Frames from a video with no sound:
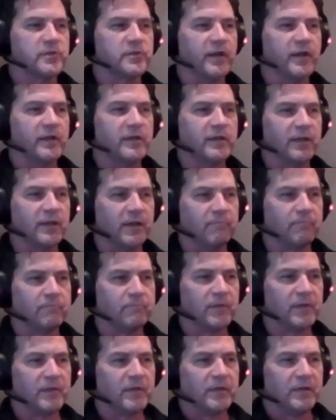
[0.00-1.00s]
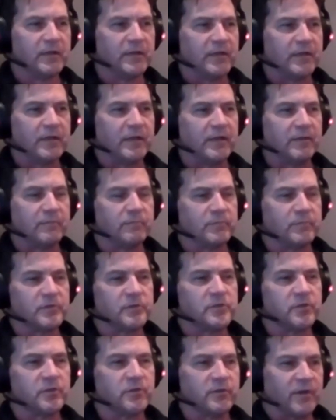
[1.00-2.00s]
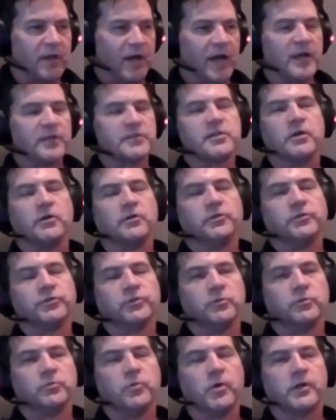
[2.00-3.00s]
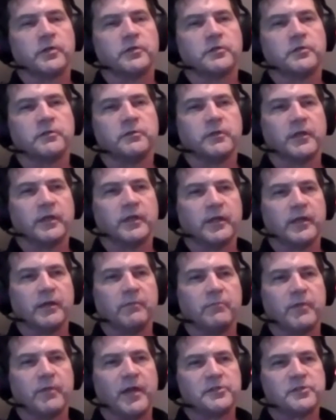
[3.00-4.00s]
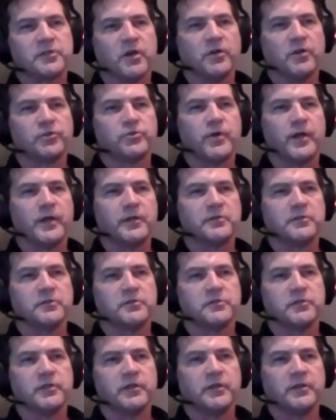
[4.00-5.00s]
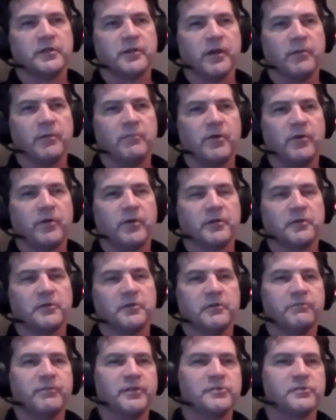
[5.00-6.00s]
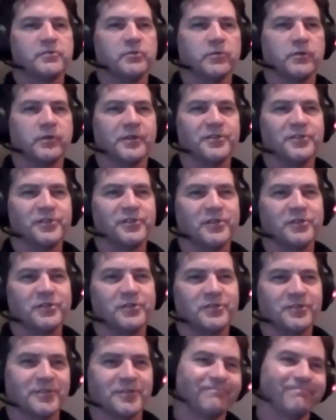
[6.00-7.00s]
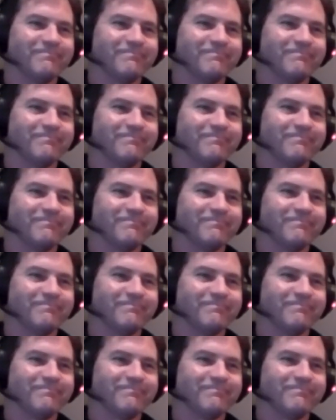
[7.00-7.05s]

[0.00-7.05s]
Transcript: like certain assholes who worked as contractors in American defense organizations.